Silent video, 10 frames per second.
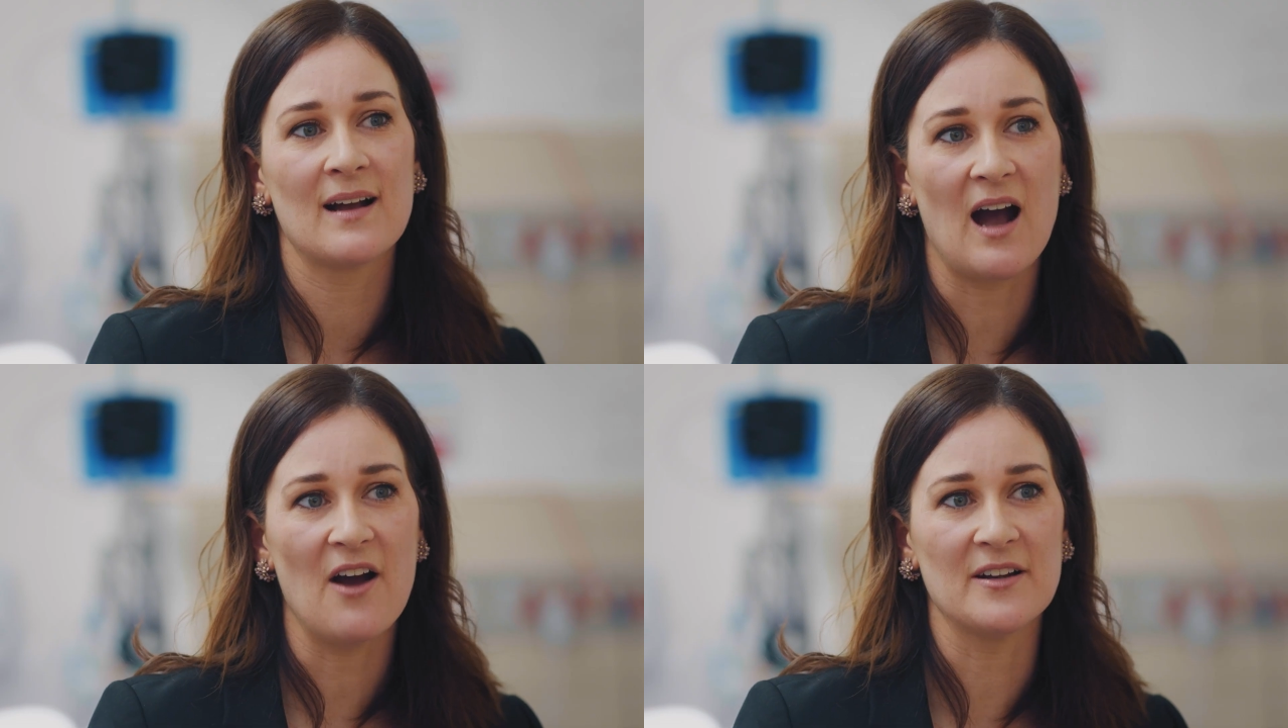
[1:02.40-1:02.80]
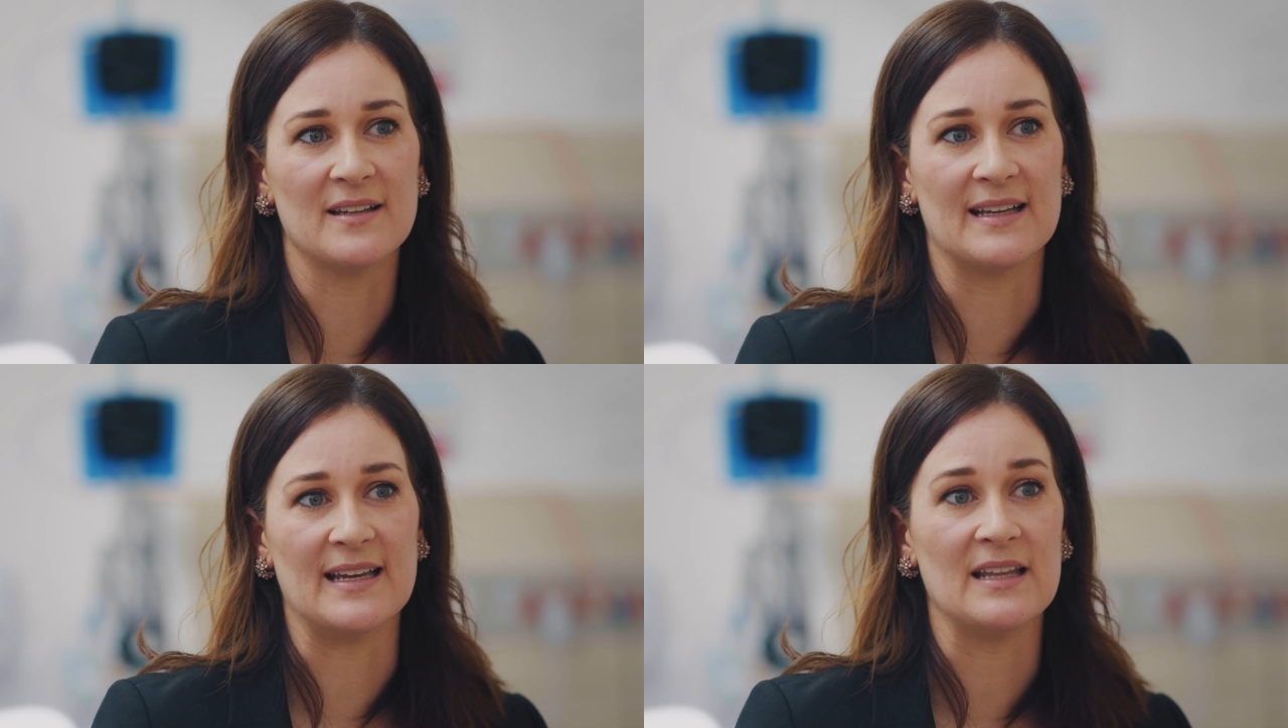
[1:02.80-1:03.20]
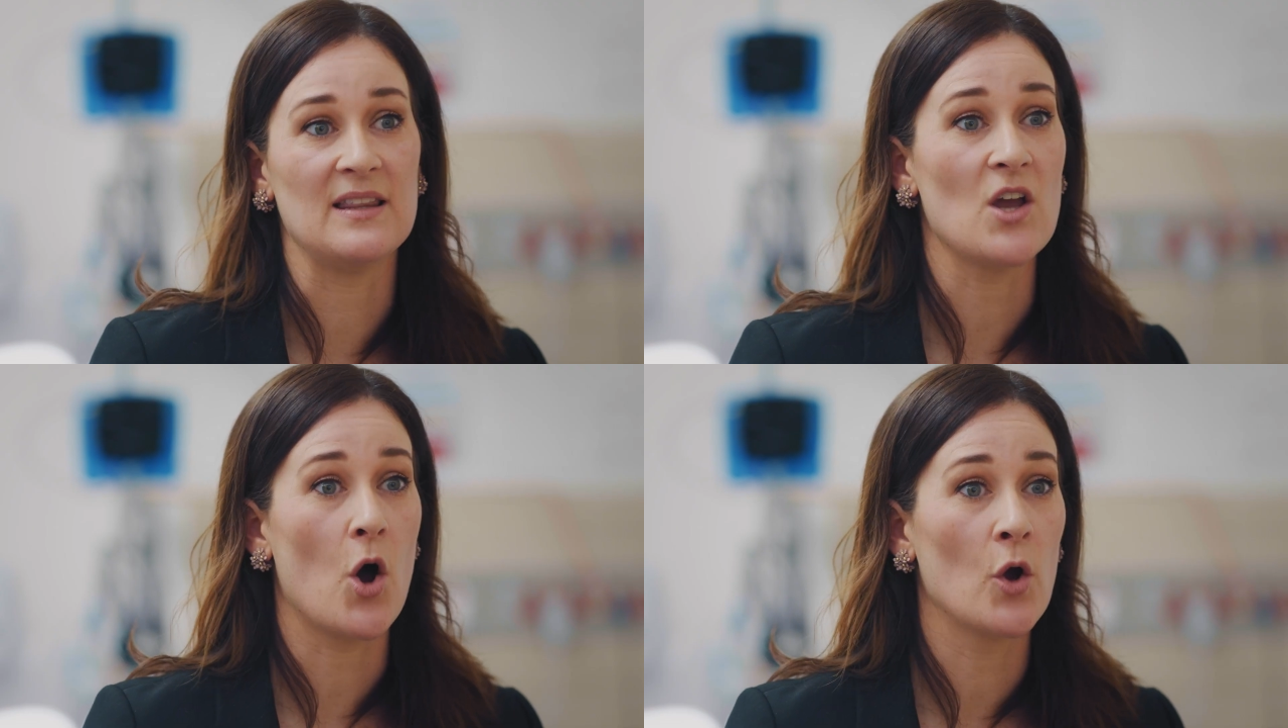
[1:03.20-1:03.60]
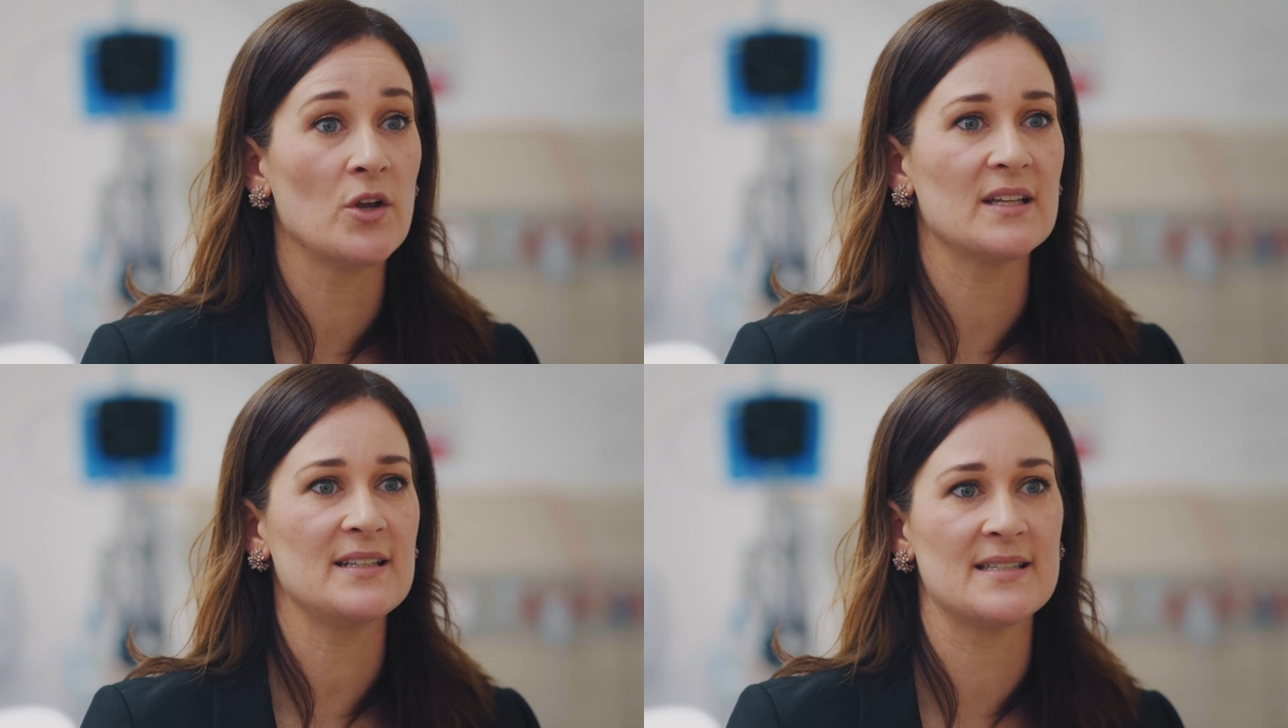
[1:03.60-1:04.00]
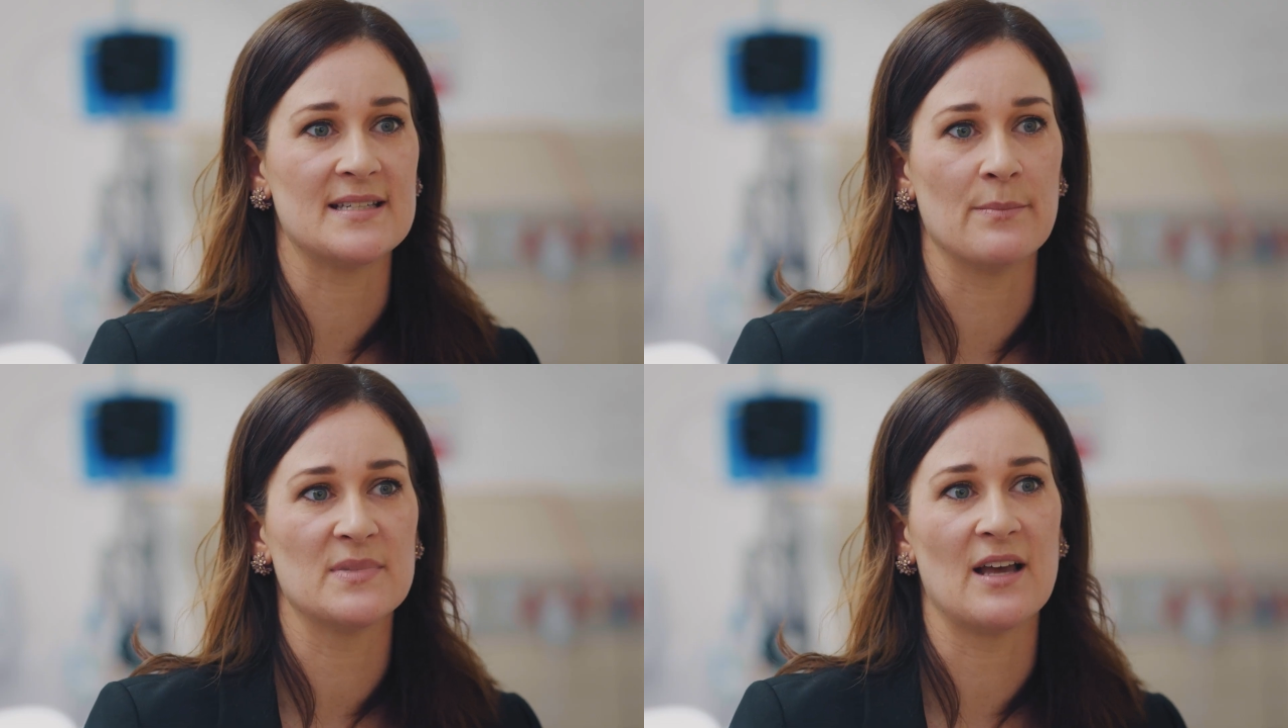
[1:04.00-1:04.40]
Currently, the only
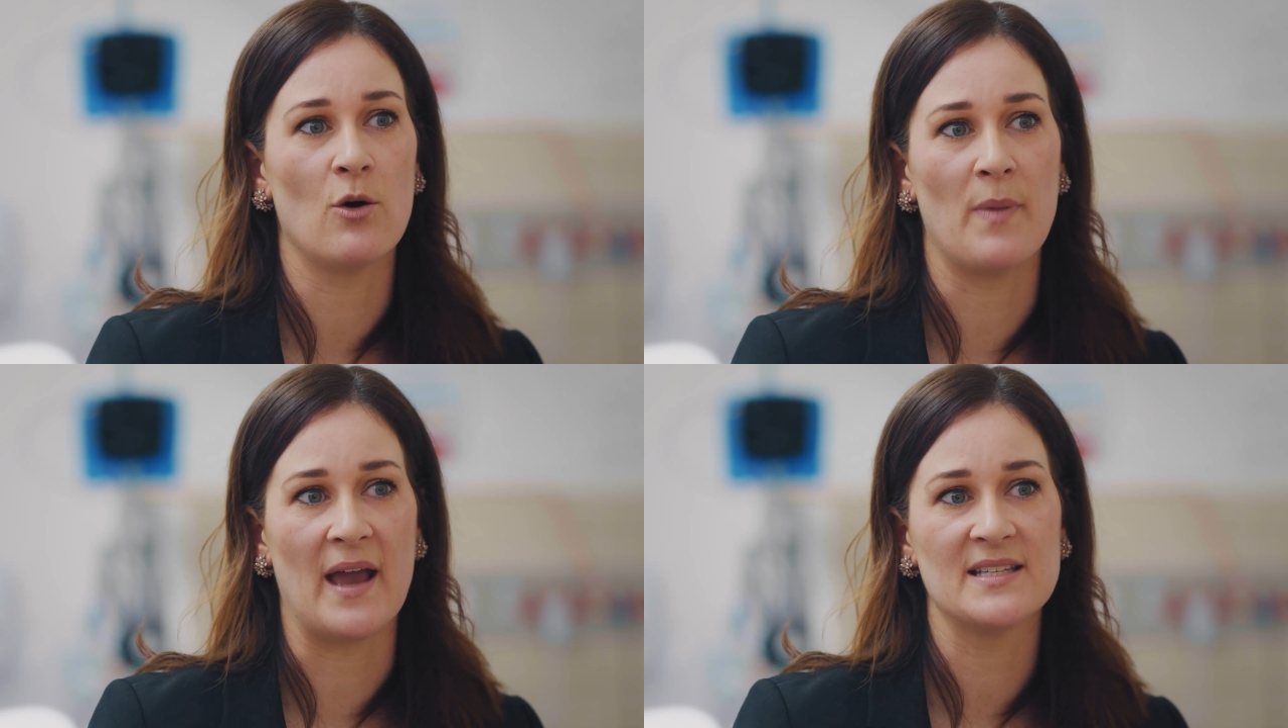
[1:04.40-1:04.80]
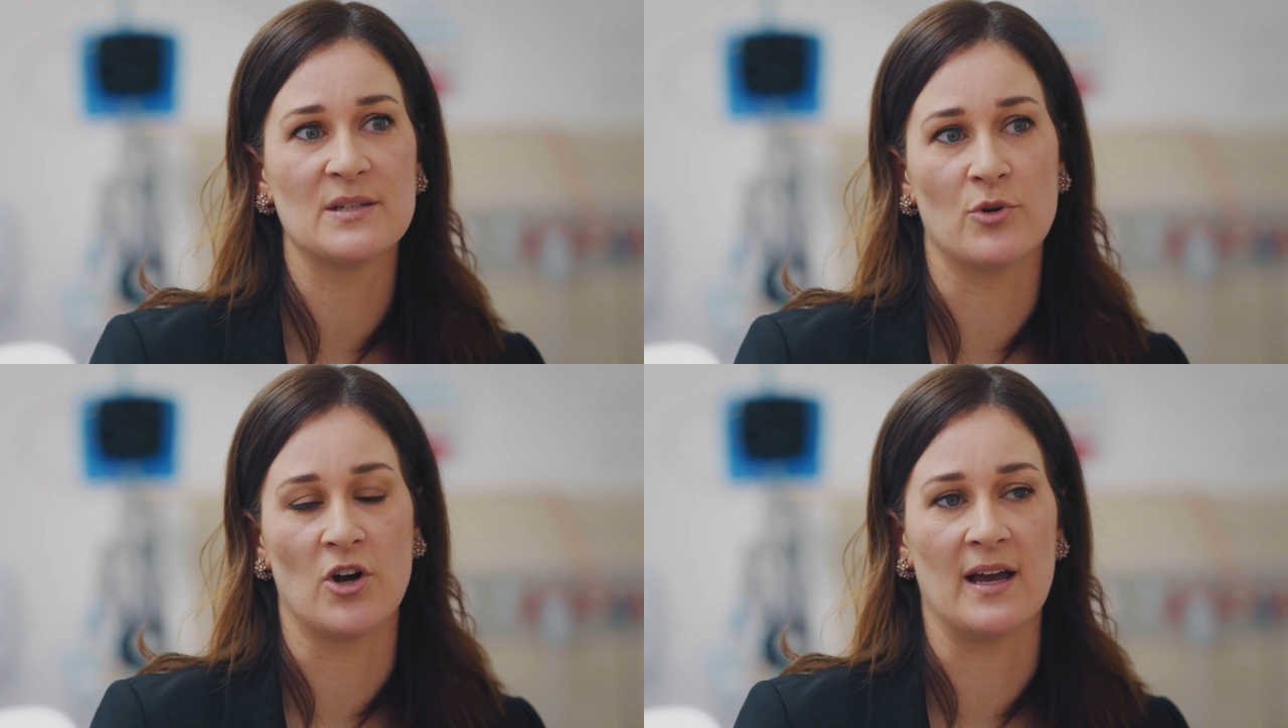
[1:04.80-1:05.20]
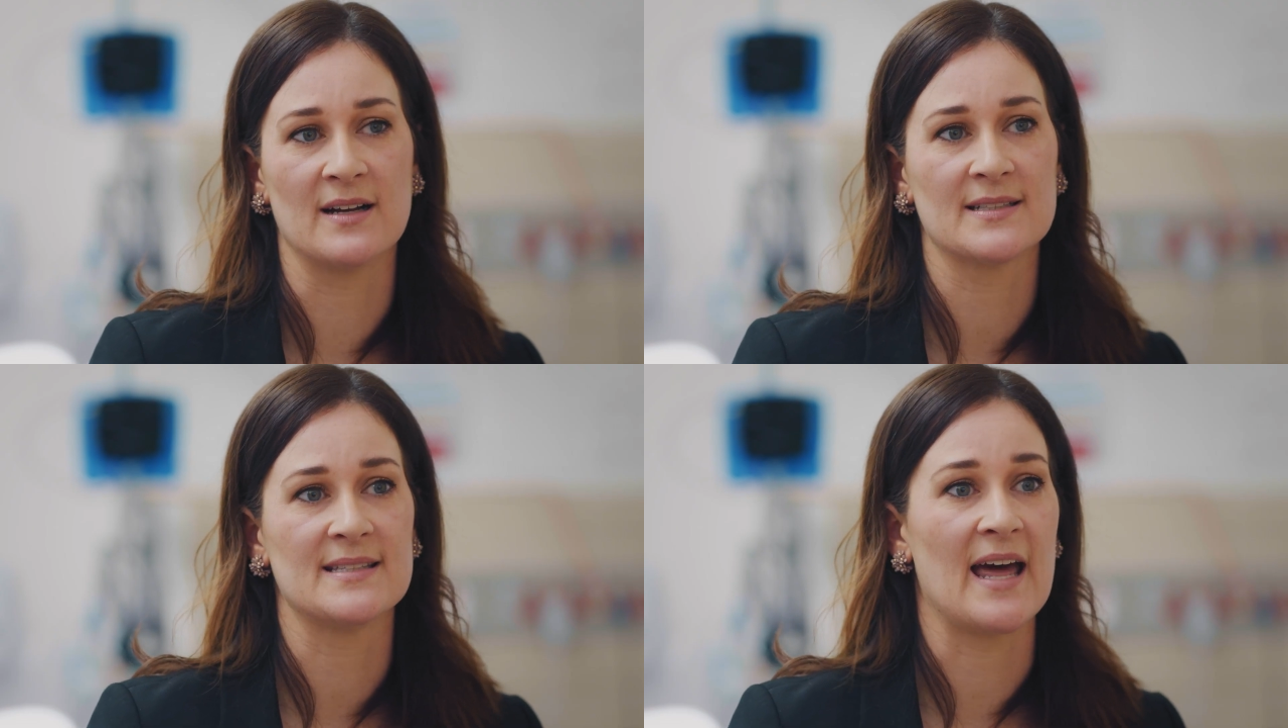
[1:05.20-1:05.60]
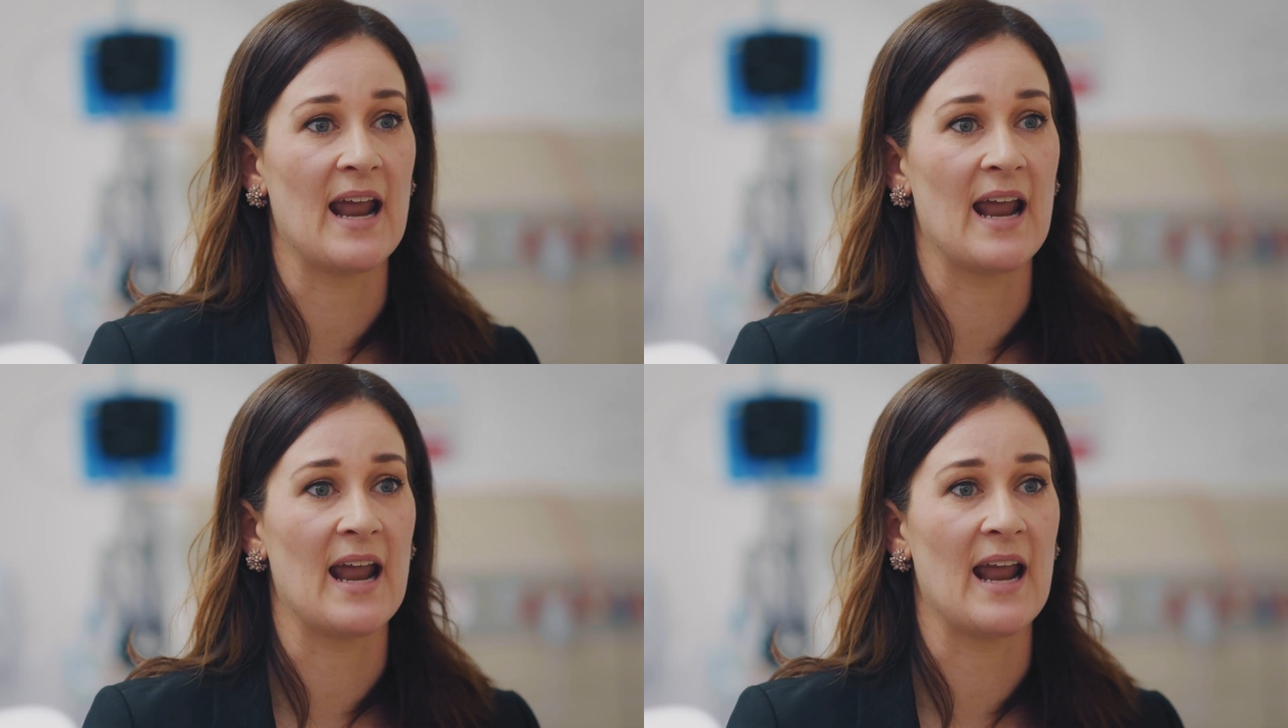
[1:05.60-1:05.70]
stem cell-based products